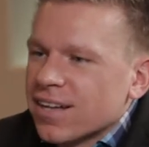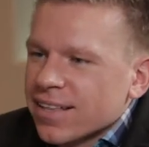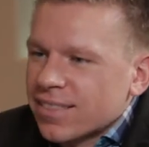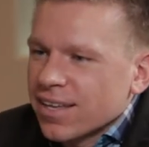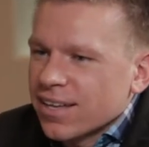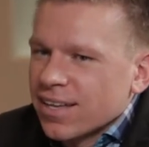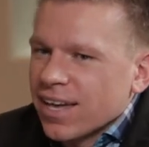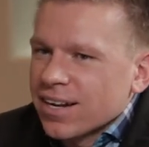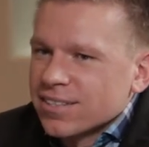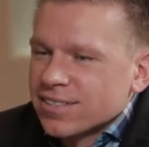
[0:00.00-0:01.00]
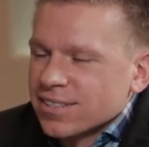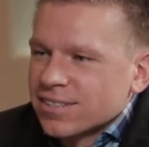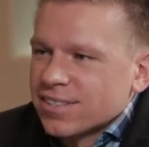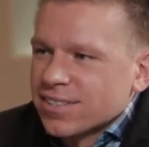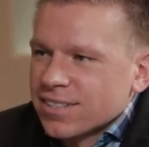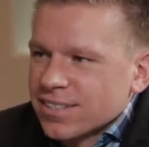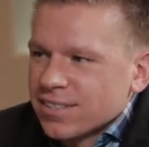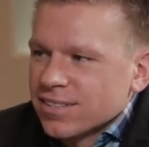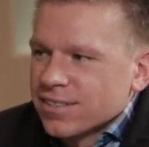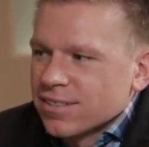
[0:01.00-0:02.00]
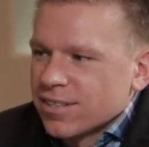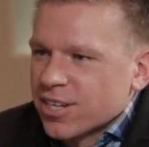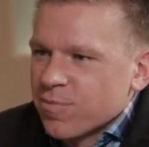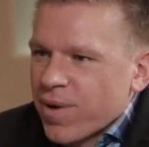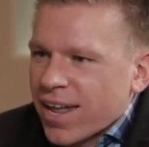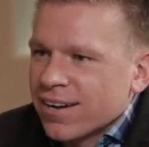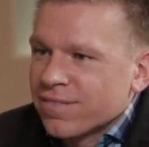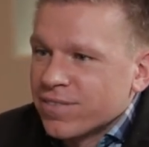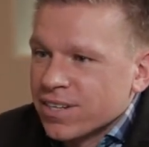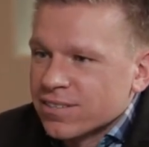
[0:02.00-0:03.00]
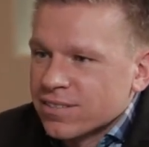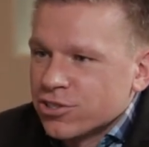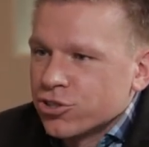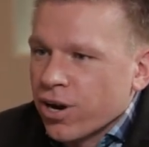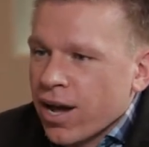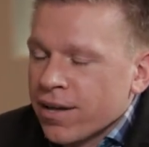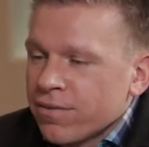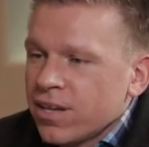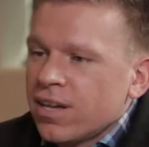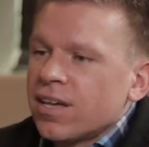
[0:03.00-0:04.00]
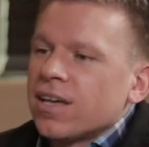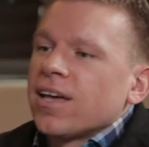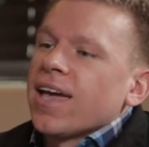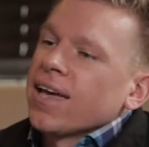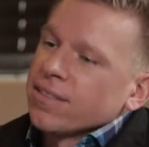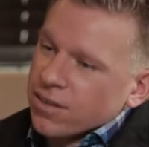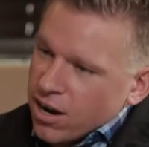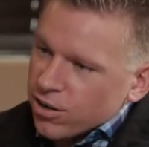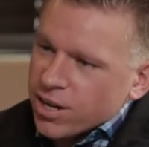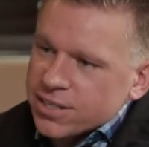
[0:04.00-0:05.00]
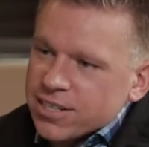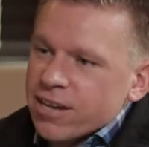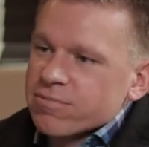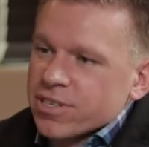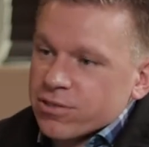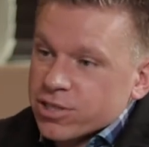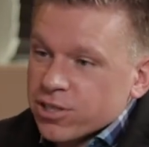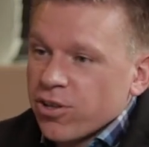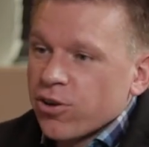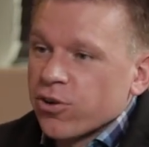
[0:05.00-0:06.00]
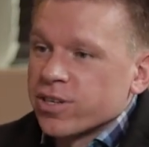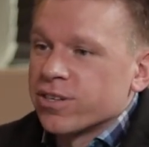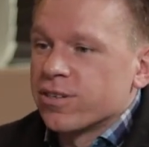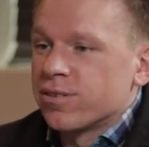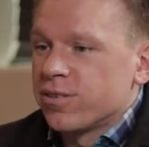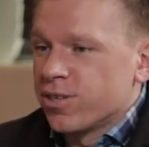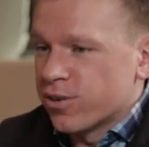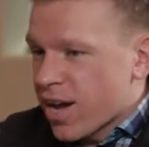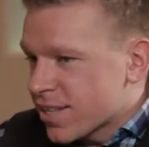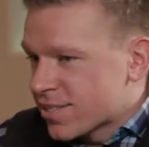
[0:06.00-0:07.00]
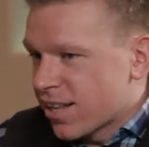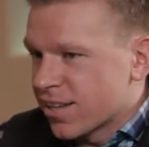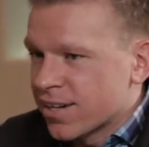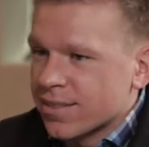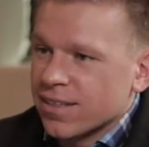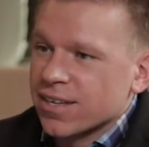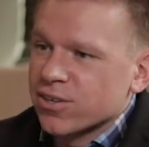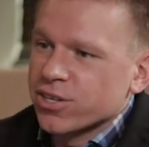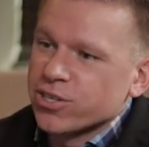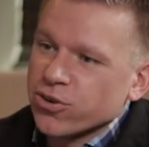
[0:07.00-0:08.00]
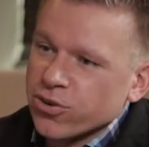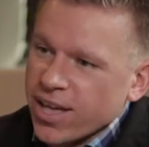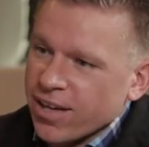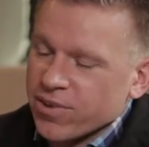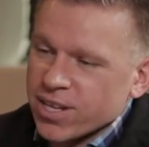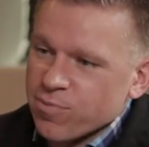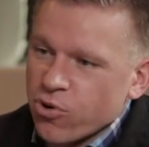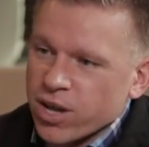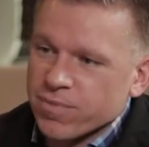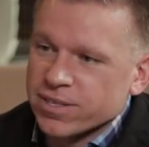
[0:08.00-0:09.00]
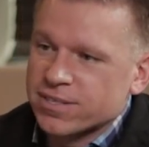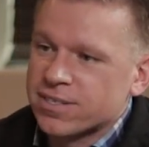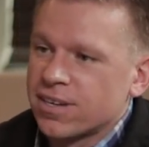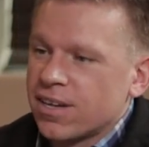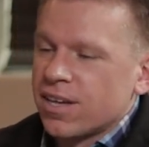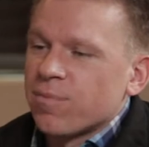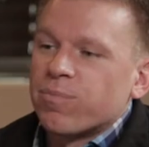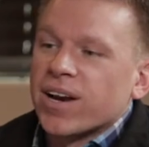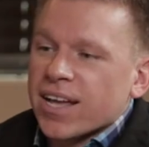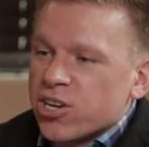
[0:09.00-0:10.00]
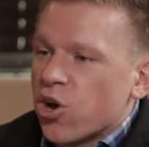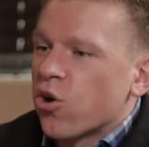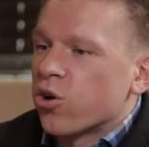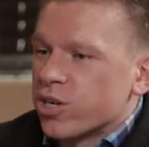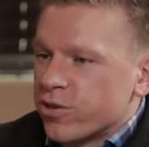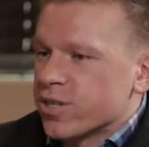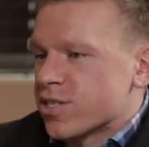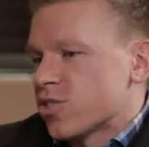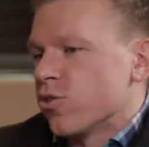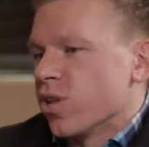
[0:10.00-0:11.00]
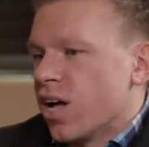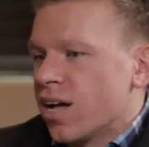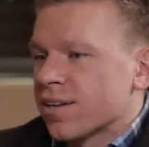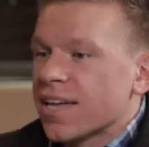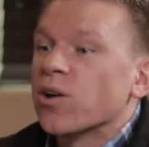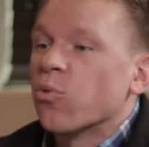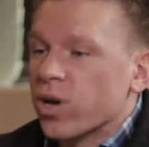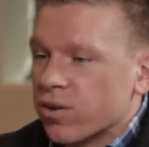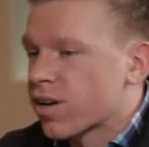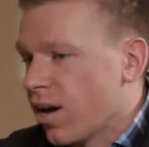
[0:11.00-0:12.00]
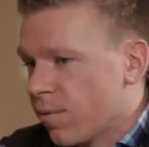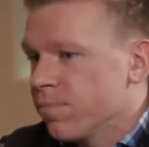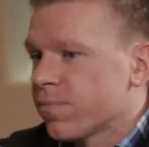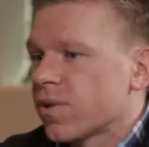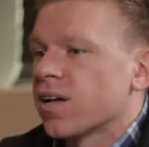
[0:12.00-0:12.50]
I think again, it's just the competitiveness, the drive. And there are a lot of times that are slow and you're not selling anything or you don't have any appointments. But I know doing this so long, it will come.